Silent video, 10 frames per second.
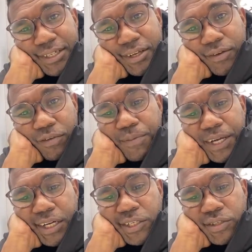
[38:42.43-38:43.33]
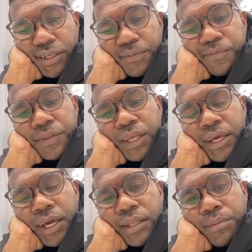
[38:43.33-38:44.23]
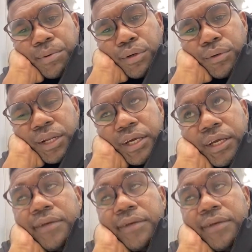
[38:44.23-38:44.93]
from a country, and the boat, like,